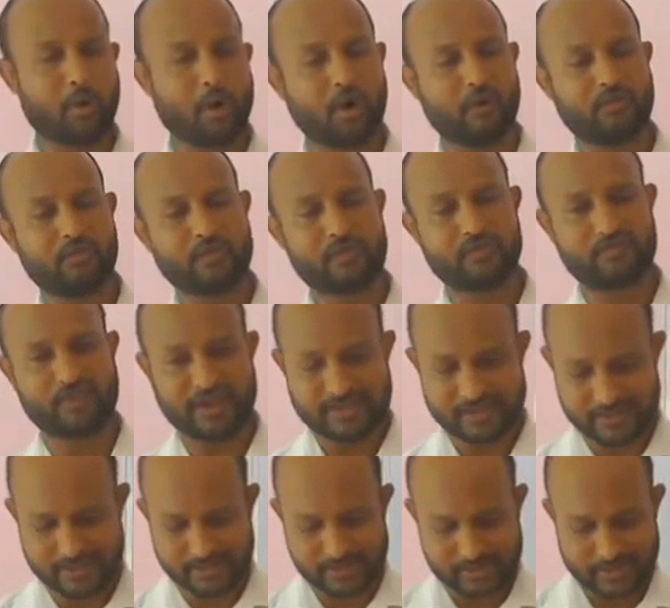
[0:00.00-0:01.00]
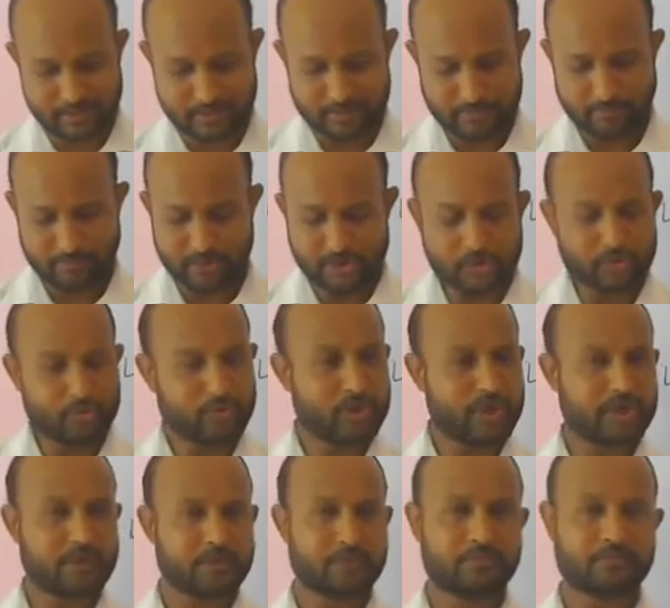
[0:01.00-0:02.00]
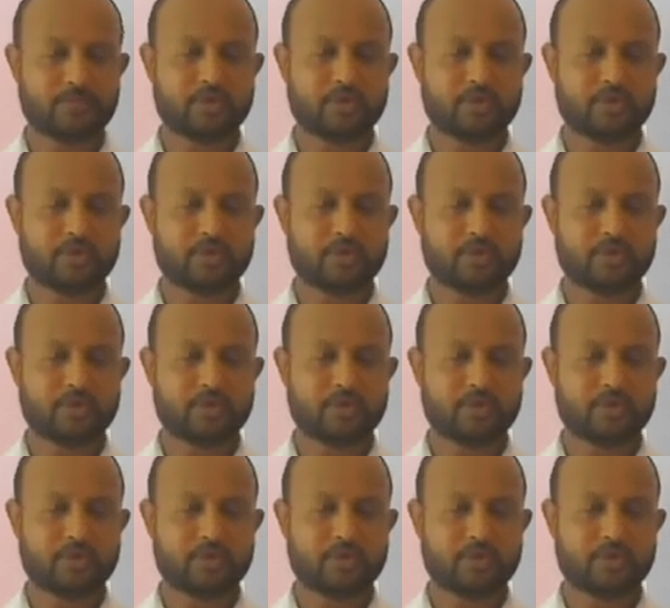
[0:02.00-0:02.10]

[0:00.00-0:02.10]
of feces, urine,